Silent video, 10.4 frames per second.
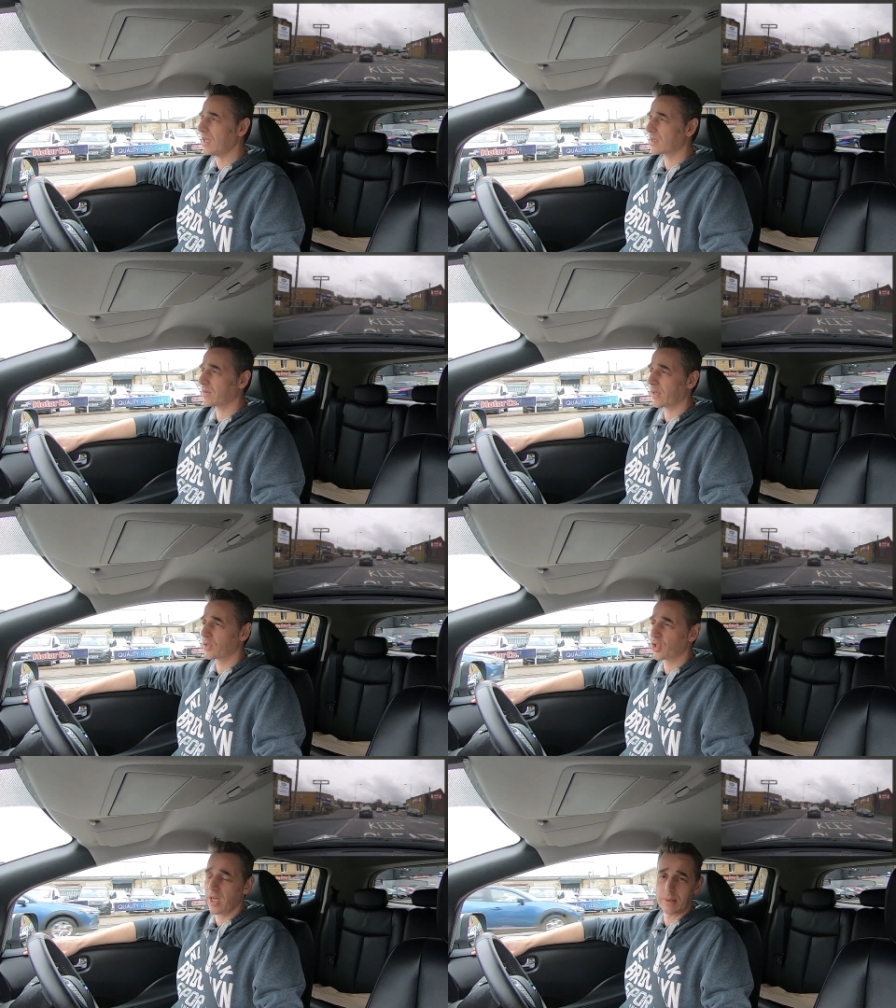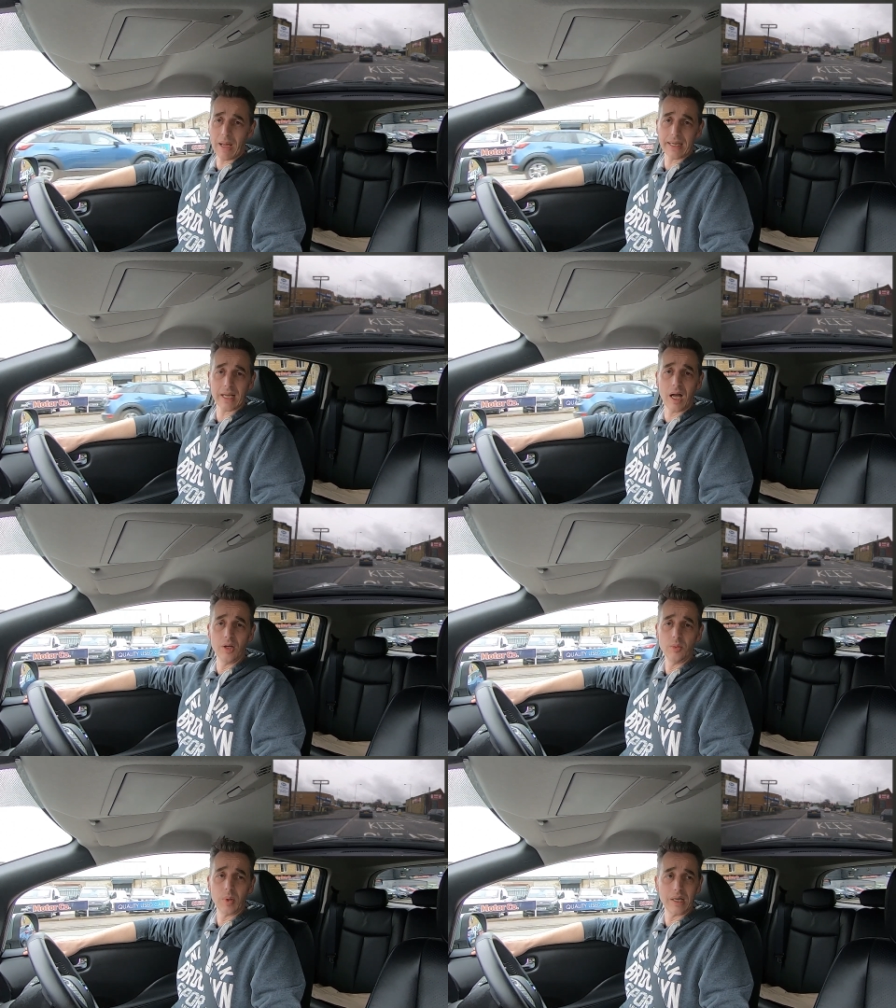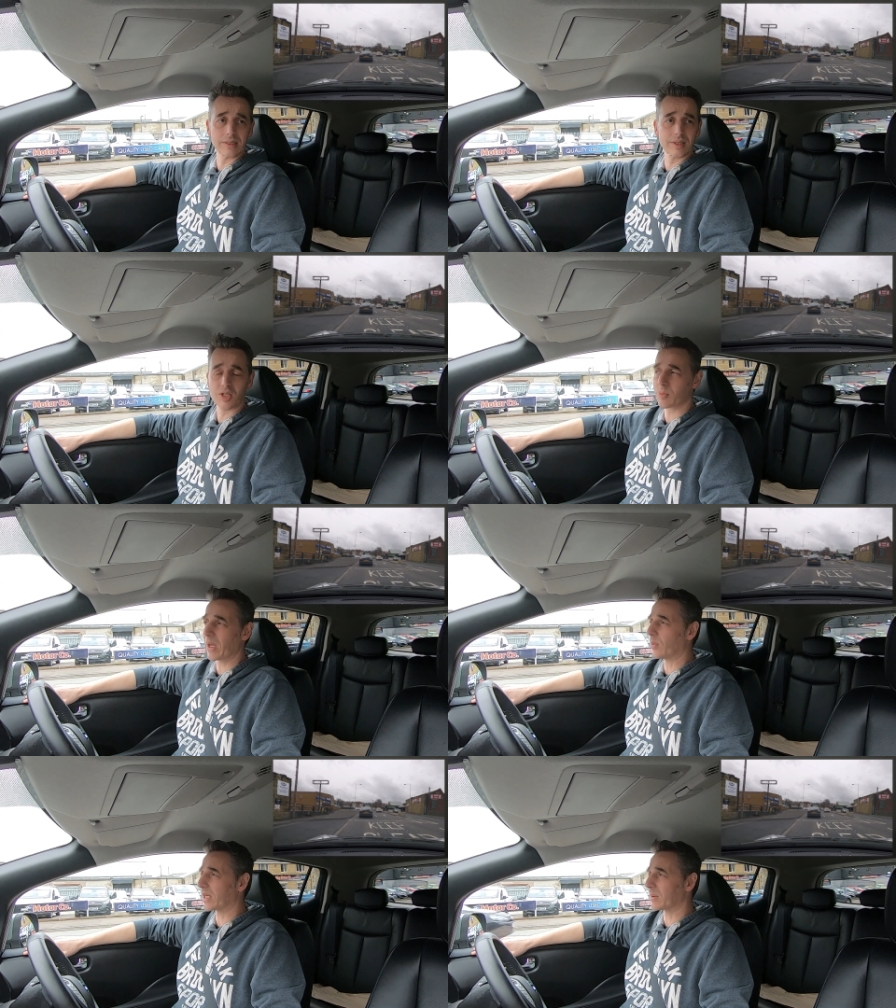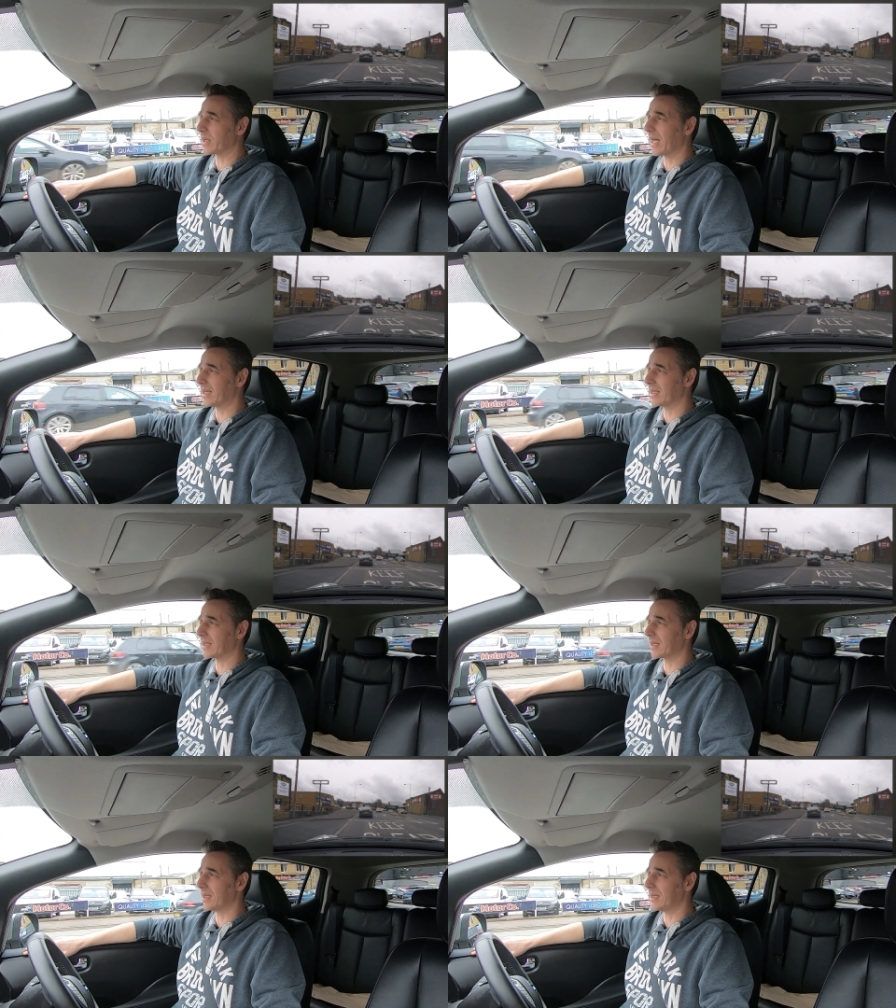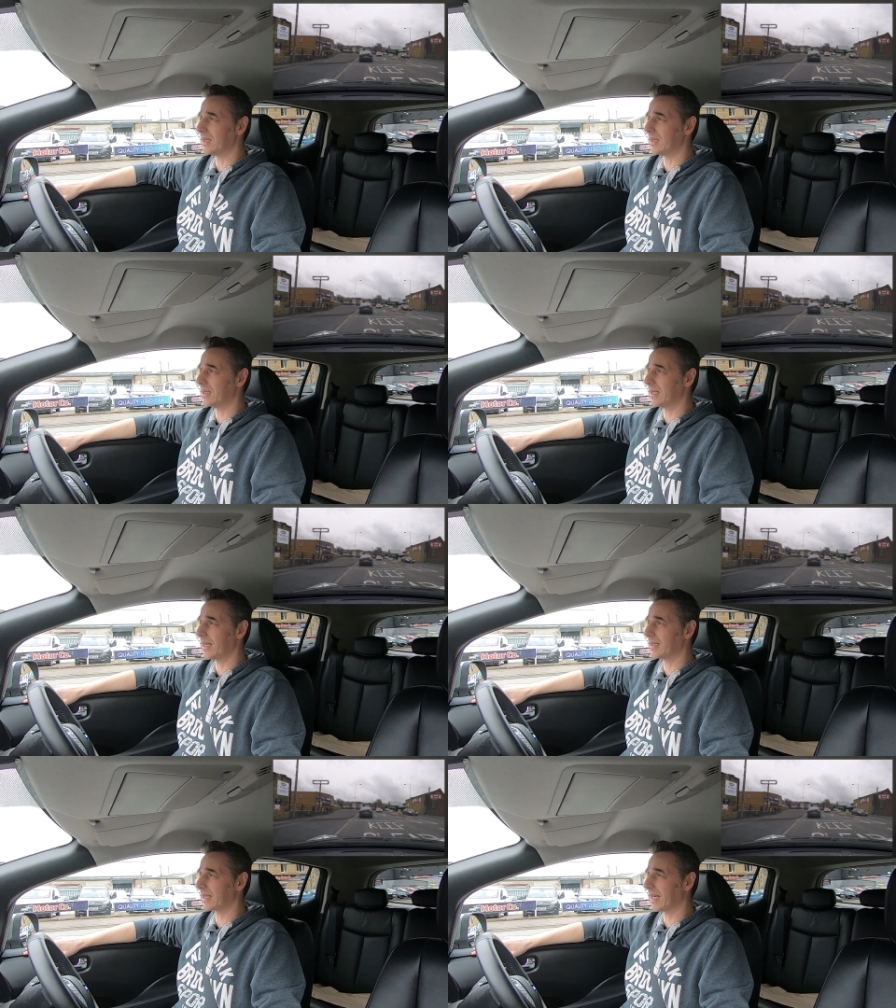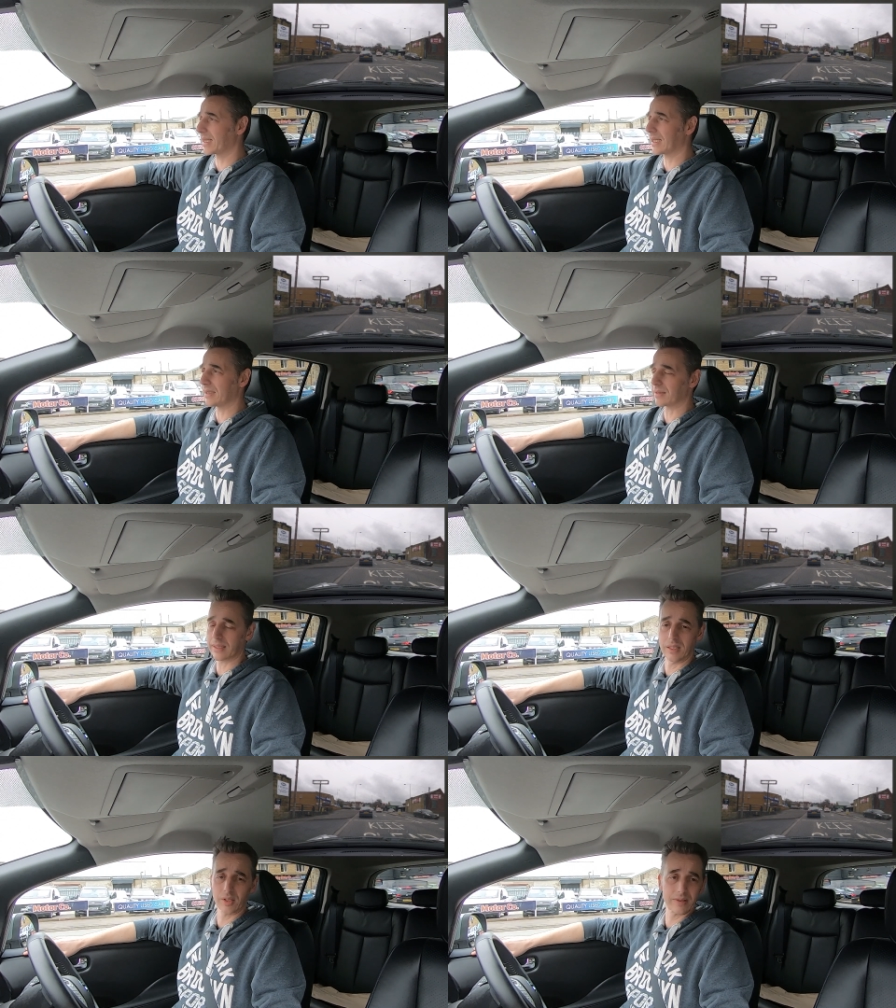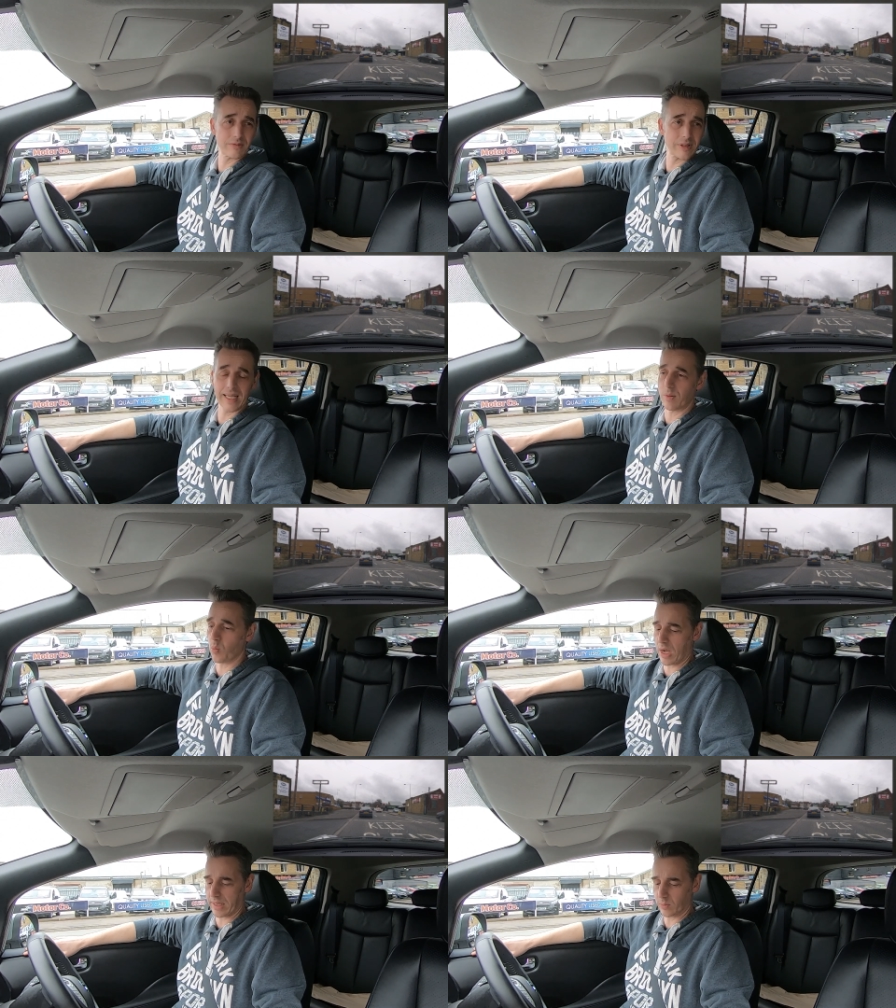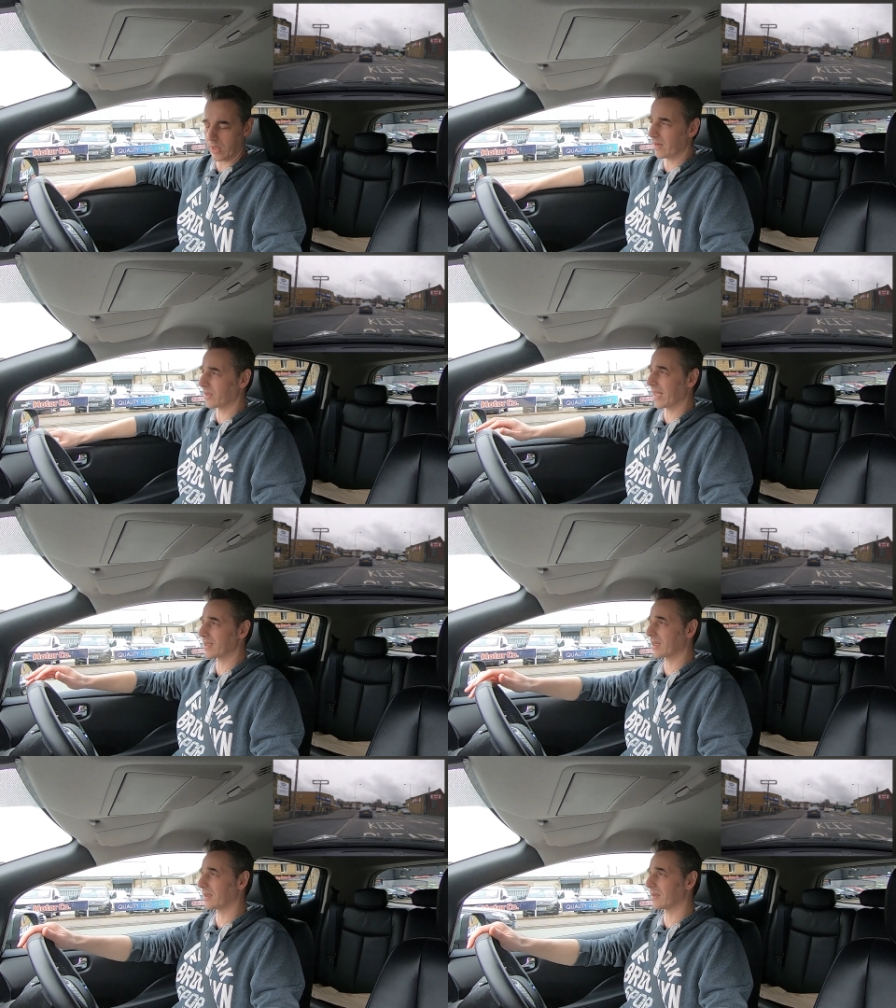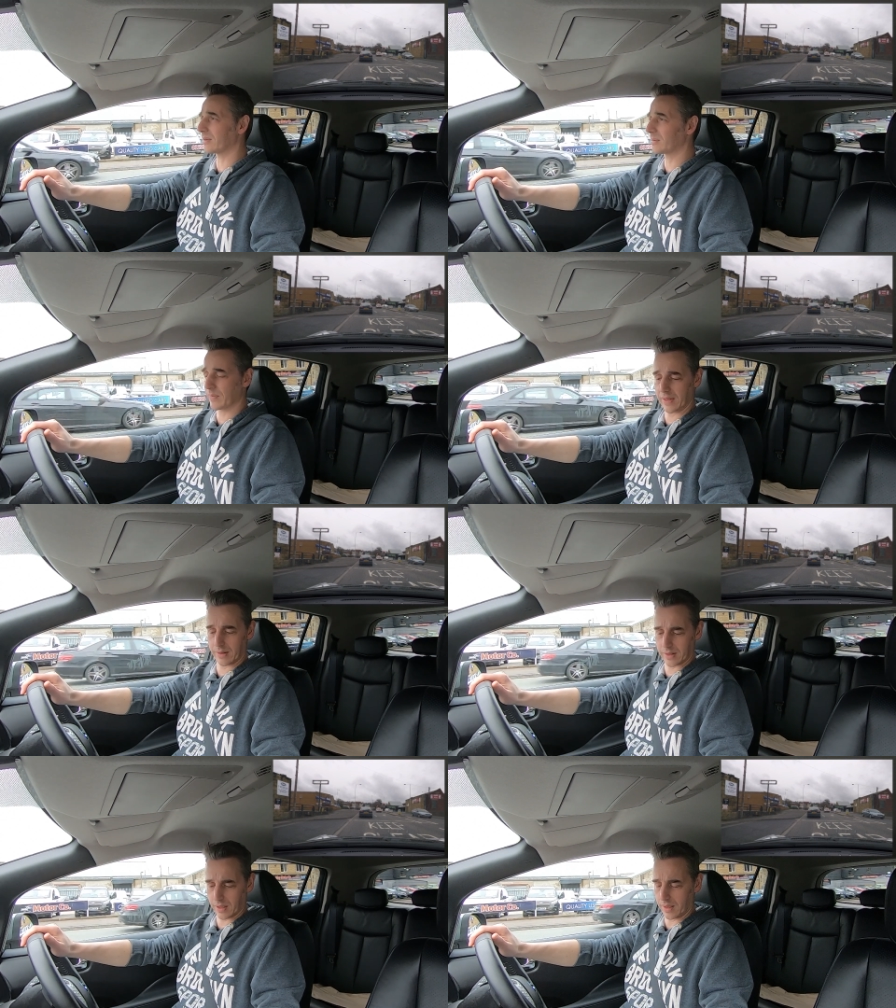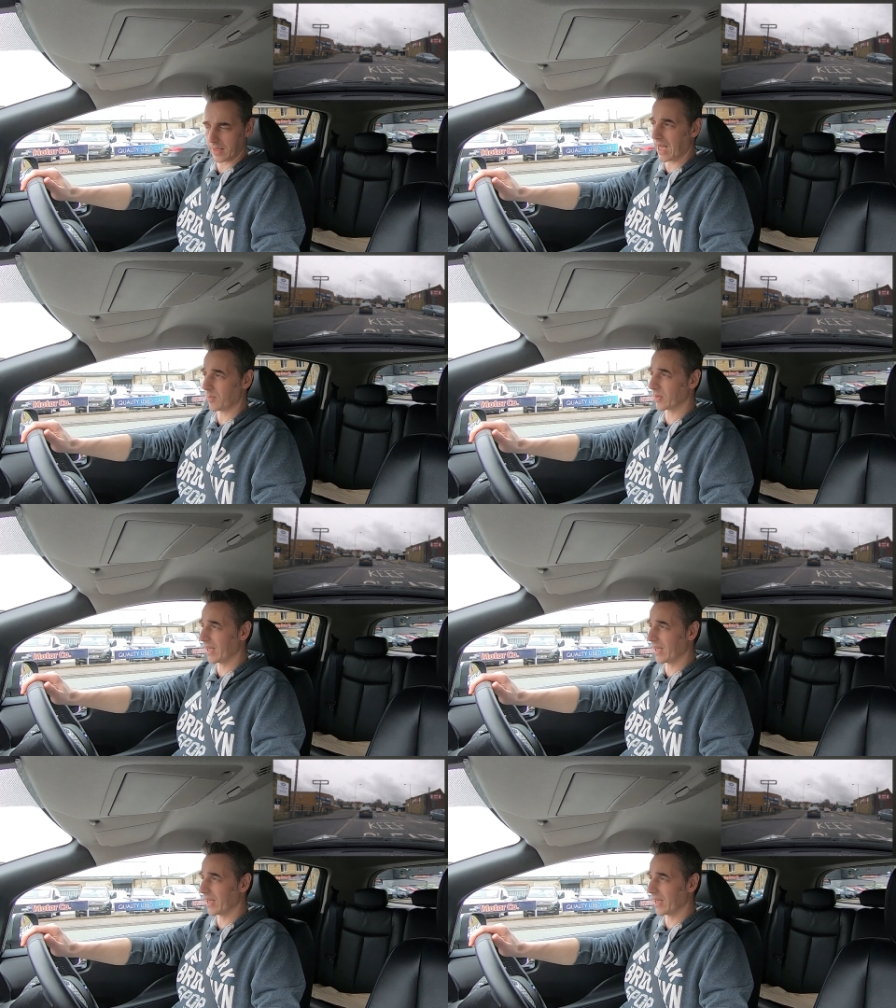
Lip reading: So for our journey back home, I suspect we're going to be heading out of Keighley, looking for the M1, wherever that's going to turn up.